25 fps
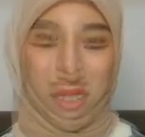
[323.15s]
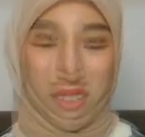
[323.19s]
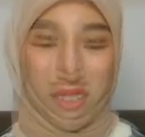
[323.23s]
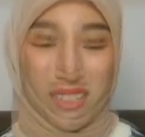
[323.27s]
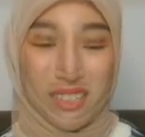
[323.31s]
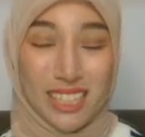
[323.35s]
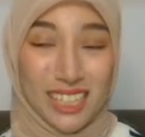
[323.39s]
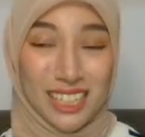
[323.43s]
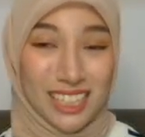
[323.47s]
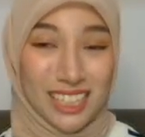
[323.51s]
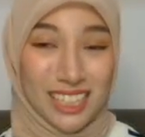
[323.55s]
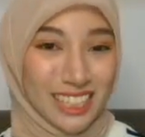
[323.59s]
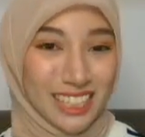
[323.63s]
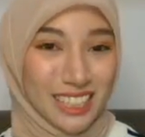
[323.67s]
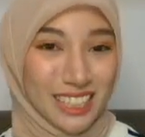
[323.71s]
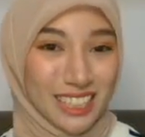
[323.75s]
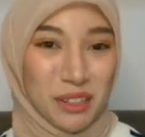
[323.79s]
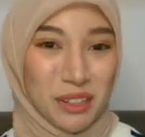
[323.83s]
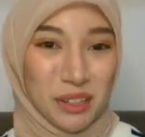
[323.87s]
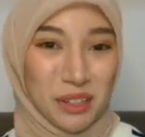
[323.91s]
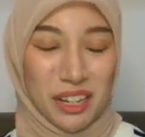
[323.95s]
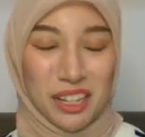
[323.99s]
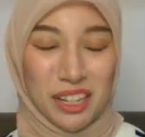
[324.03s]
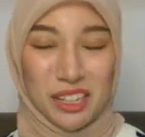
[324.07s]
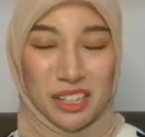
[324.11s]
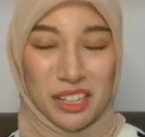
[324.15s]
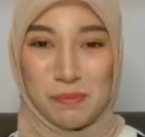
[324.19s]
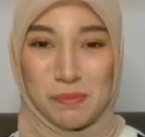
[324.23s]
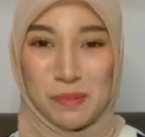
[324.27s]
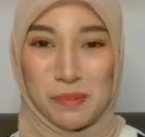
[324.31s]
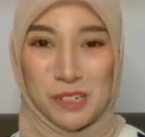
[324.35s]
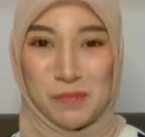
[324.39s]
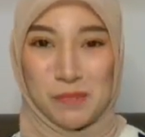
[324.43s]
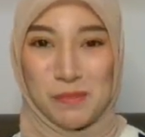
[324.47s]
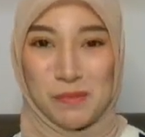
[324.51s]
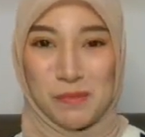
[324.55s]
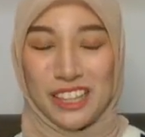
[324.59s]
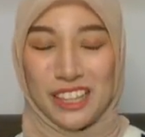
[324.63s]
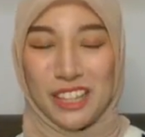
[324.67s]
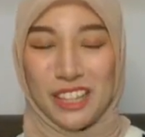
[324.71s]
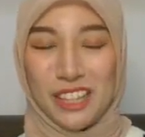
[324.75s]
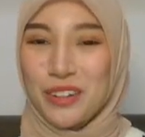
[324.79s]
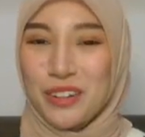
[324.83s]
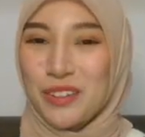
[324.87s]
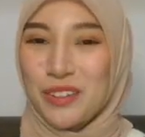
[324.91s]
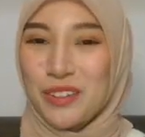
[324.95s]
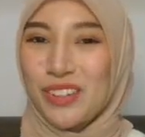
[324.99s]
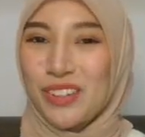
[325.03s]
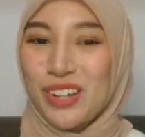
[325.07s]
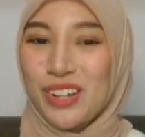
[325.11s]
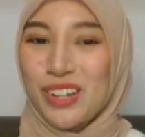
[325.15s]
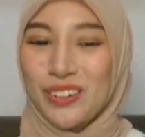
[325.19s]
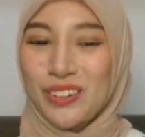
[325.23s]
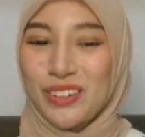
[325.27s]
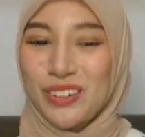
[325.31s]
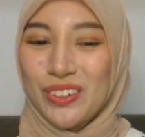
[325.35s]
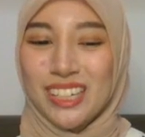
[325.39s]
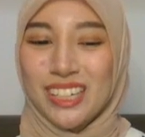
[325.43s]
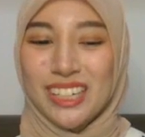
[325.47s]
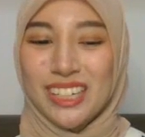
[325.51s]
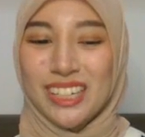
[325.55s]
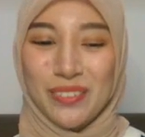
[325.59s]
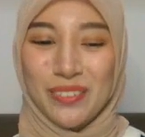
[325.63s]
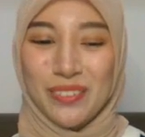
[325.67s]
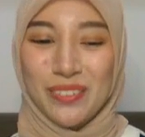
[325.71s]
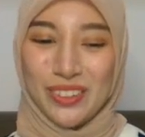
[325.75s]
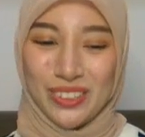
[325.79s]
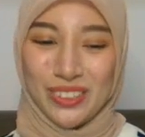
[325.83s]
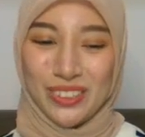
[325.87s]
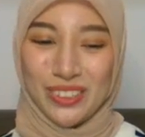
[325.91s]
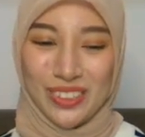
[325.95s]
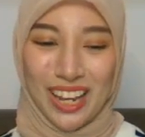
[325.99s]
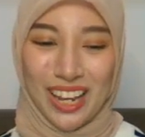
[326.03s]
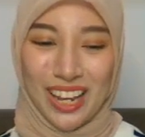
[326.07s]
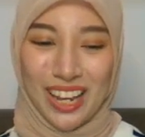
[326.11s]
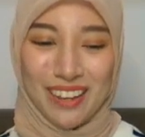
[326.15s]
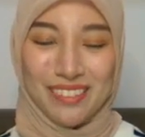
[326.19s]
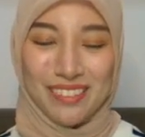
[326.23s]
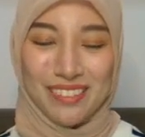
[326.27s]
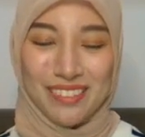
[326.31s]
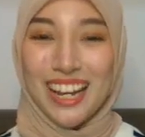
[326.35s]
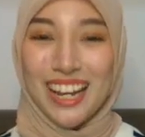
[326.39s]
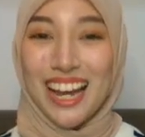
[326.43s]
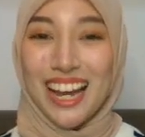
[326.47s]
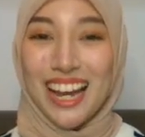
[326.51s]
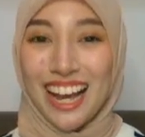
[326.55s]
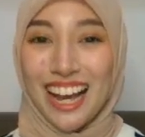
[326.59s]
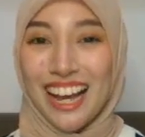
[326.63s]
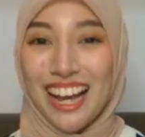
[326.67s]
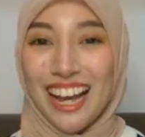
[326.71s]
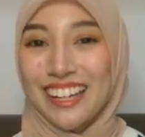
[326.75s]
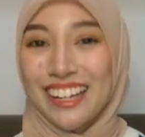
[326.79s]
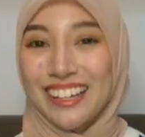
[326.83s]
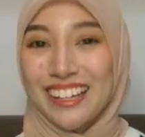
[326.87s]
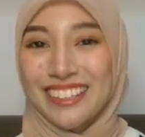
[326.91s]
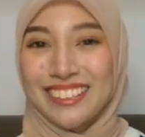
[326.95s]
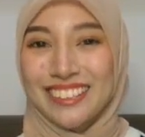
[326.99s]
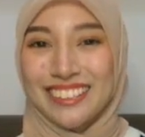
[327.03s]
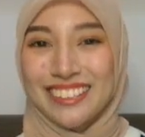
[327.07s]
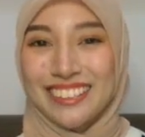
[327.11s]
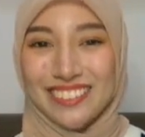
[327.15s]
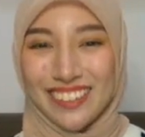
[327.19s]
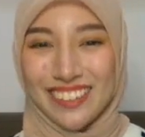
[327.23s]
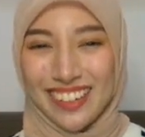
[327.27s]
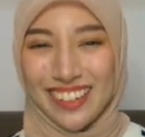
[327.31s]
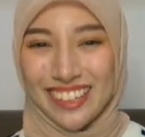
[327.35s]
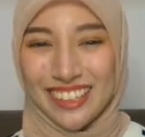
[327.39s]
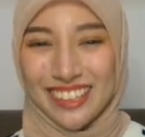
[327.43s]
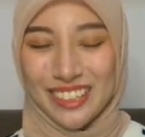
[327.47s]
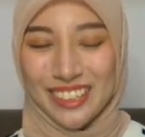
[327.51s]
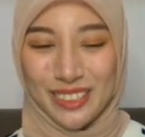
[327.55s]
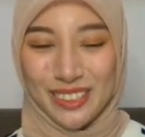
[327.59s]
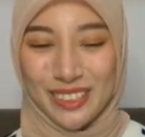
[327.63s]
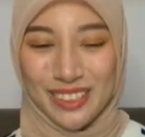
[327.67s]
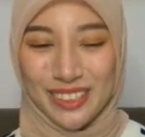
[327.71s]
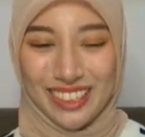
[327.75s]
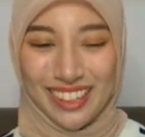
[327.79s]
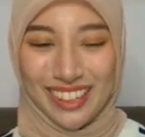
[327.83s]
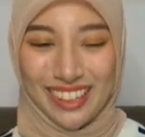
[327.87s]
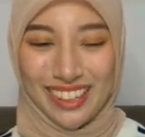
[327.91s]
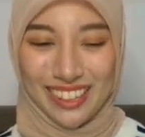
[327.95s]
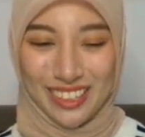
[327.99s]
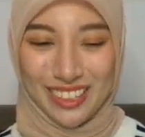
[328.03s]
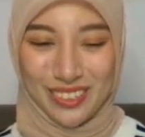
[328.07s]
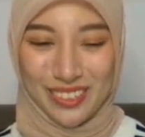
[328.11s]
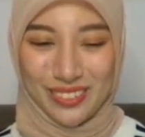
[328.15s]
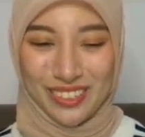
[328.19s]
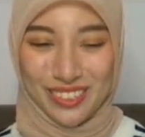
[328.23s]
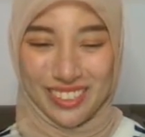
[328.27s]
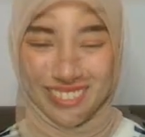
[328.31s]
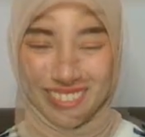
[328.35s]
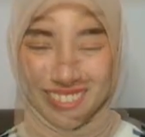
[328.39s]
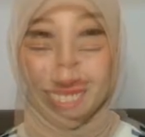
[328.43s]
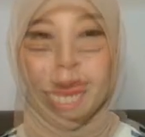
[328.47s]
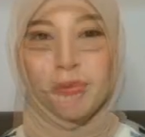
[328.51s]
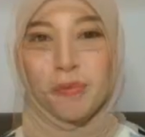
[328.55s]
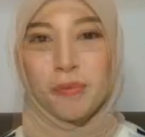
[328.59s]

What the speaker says: Still, in perspective of the owner, they want to have high ratio in this one.